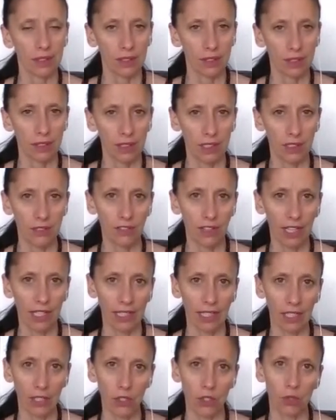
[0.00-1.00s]
the divine
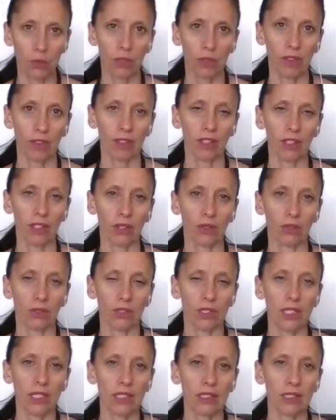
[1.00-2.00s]
nature within you,
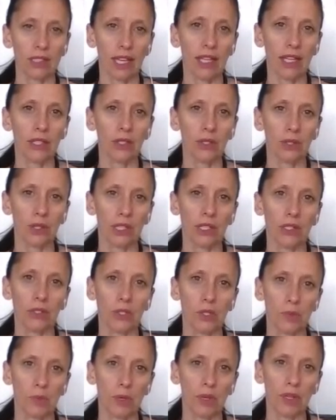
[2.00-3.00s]
to let your inner
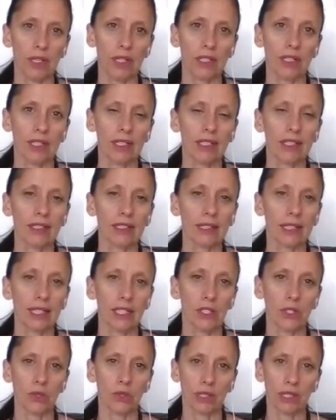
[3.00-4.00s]
spirit lead
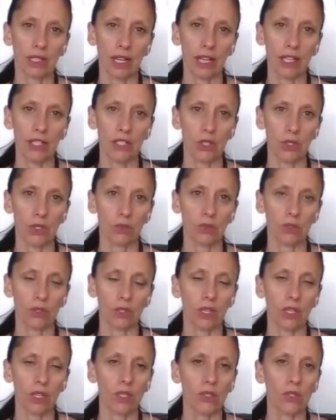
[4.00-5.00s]
you and guide you,
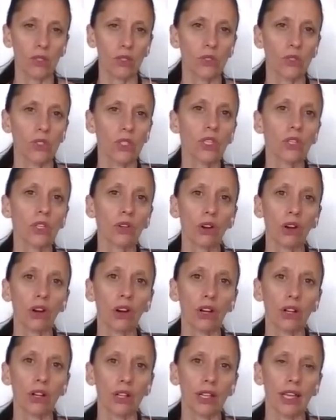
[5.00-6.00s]
using your
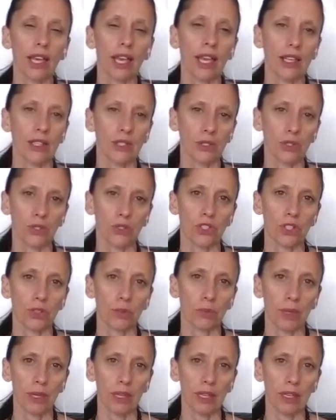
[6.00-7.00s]
heart as your
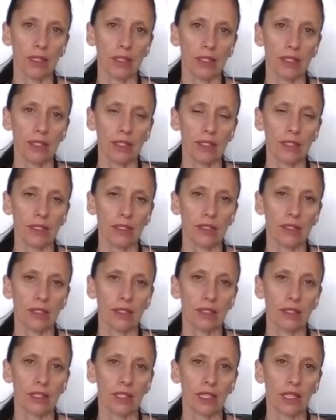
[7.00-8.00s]
GPS.
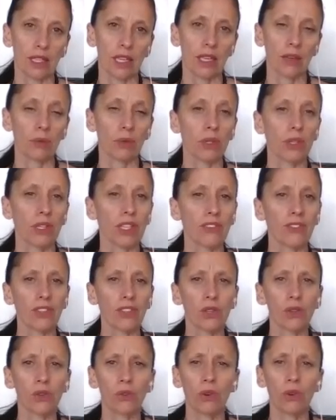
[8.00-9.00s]
It will give
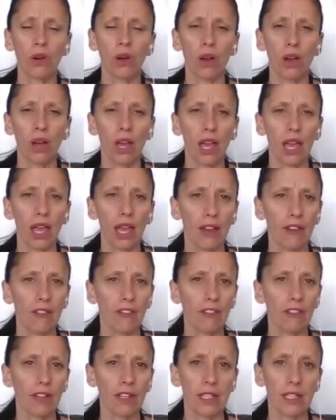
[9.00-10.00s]
you
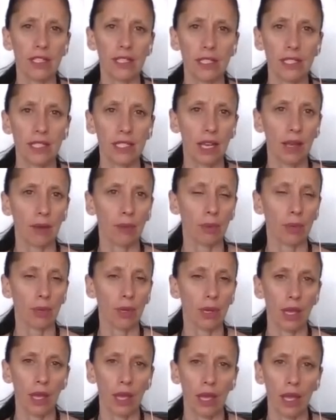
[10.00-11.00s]
every step,
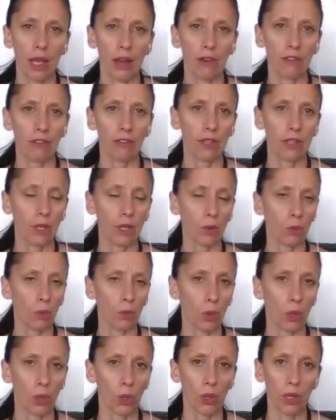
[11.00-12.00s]
every
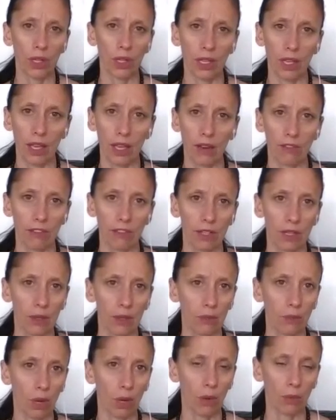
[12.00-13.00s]
word, every
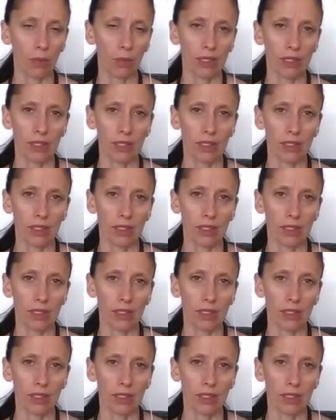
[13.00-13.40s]
moment.